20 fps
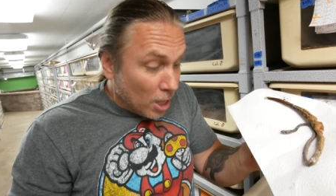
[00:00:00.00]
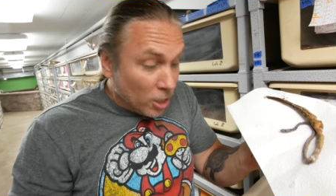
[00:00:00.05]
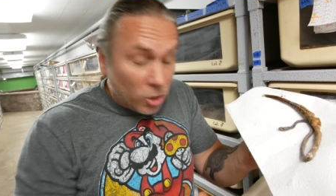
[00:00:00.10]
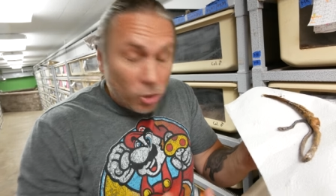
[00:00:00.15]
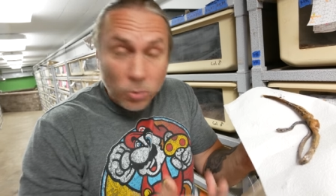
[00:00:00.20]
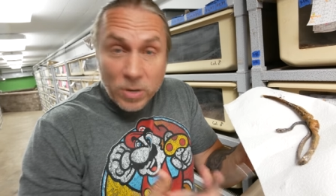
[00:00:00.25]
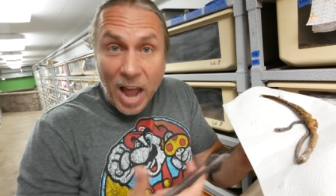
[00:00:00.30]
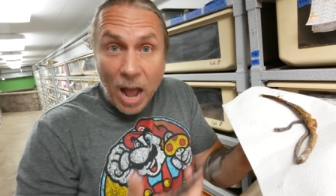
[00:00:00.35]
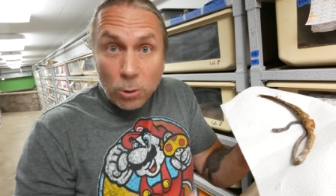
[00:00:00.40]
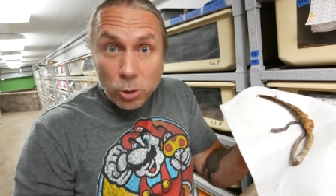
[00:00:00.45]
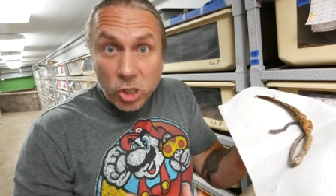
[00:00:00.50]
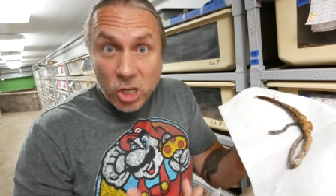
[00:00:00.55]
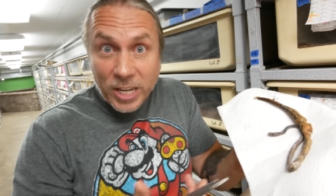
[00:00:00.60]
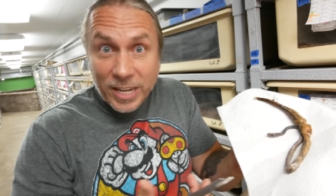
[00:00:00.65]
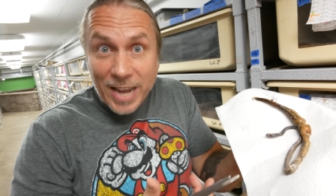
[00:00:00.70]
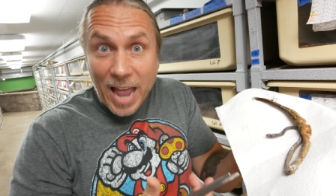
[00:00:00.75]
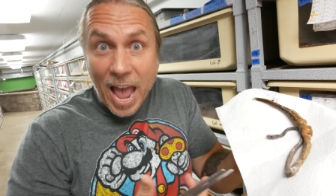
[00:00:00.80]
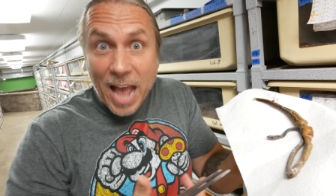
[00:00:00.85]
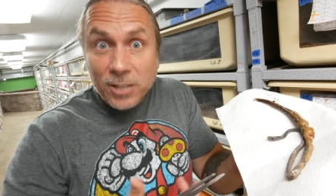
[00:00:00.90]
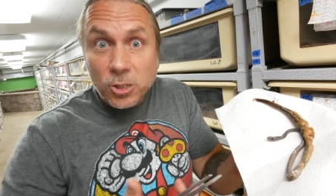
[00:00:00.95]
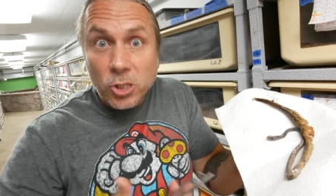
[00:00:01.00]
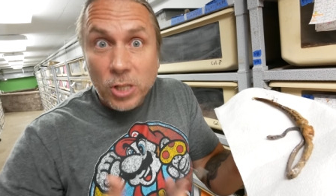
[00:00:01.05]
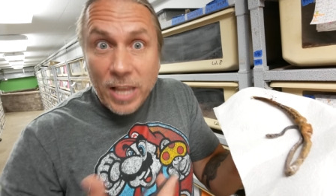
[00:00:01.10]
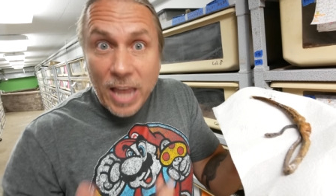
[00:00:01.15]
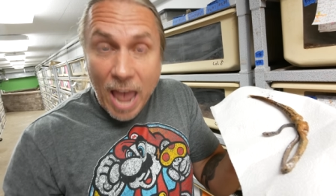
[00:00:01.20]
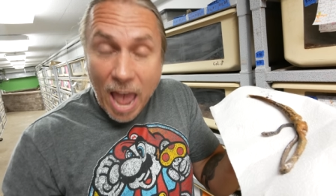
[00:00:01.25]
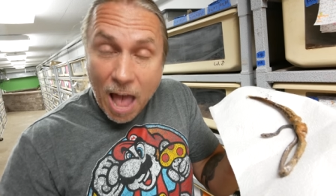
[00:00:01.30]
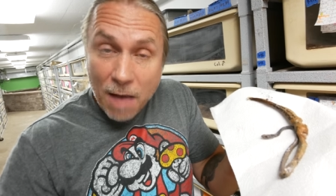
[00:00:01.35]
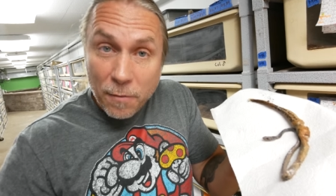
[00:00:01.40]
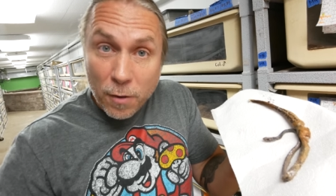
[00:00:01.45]
So now she can
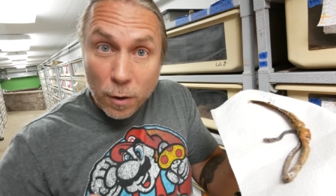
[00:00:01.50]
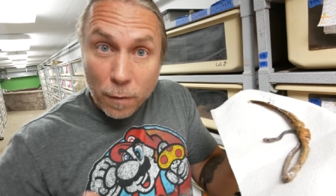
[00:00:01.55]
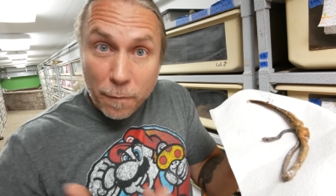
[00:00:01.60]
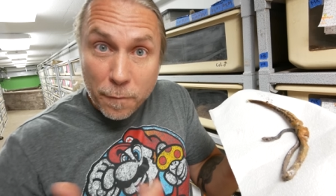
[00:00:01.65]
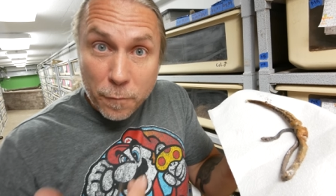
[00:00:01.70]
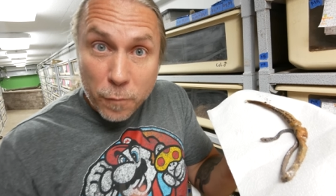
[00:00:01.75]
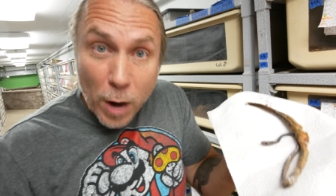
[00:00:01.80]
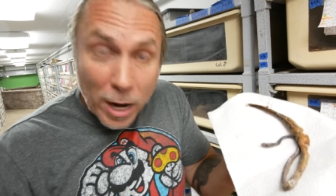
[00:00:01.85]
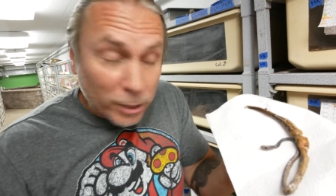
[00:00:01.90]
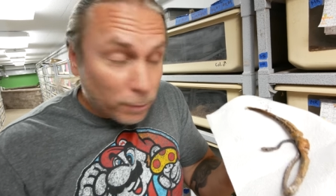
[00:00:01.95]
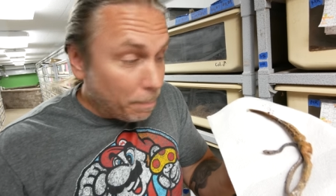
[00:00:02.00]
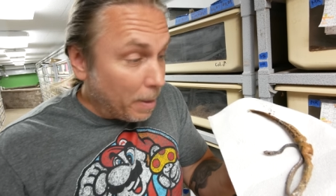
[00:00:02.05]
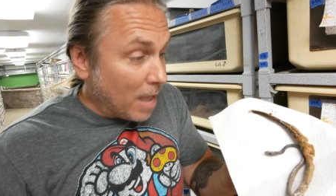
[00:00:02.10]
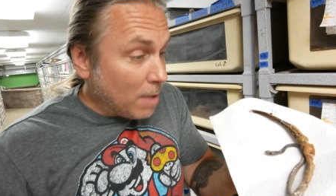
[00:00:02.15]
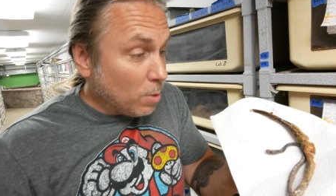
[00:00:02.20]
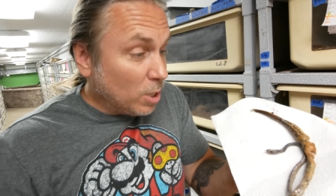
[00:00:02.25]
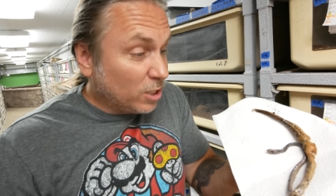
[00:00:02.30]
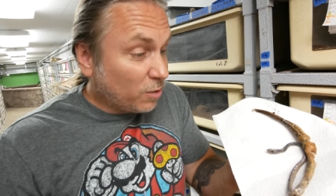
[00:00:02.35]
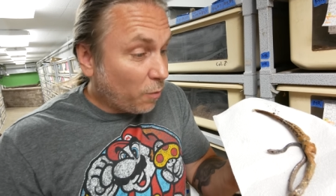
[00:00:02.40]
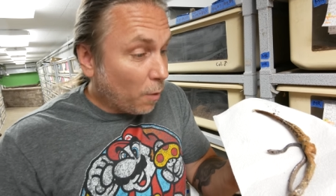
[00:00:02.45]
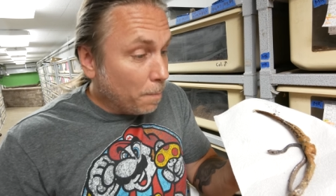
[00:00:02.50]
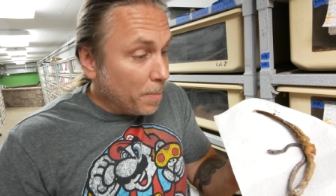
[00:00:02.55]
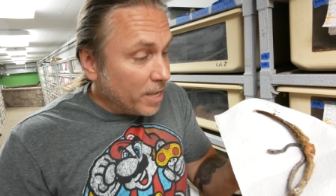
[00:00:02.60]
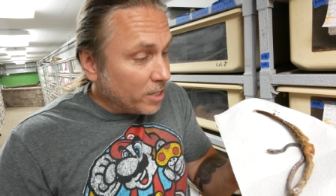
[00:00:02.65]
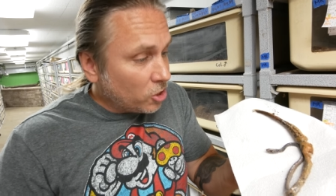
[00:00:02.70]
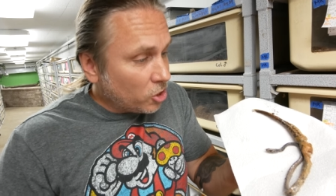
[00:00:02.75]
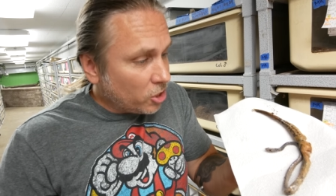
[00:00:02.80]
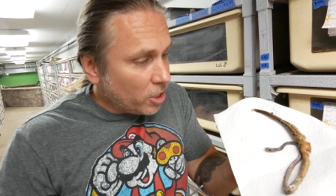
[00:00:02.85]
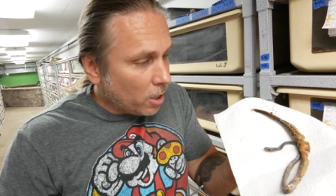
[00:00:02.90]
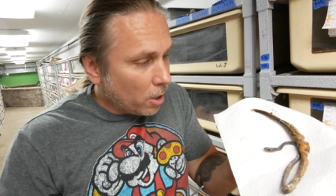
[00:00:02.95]
actually have her fresh babies from
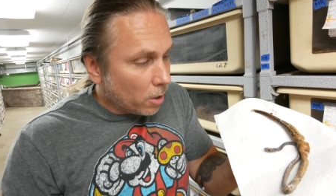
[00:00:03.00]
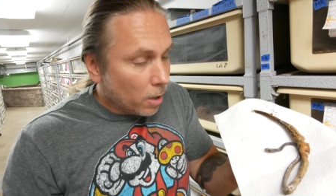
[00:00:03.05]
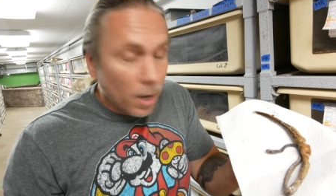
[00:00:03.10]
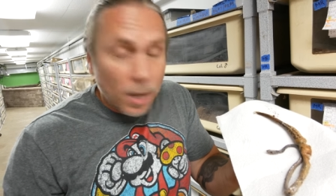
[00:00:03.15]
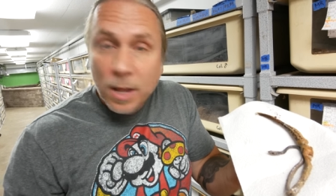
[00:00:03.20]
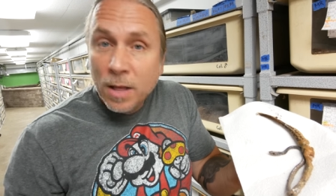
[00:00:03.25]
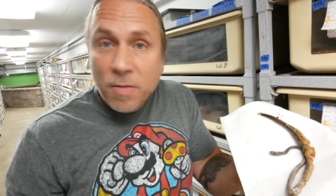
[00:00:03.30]
this year.